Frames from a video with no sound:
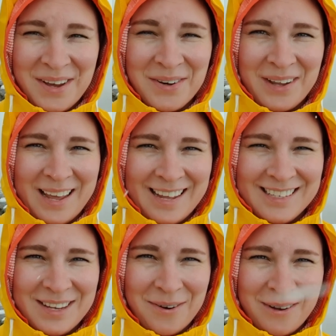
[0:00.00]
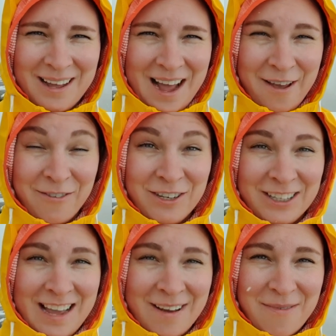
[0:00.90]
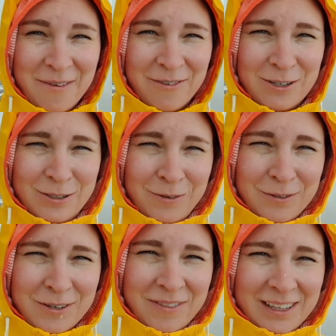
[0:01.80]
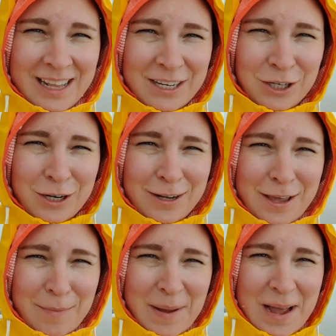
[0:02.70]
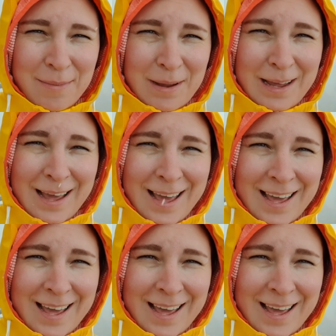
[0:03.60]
Okay, so I officially have my first views of the glacier there behind me.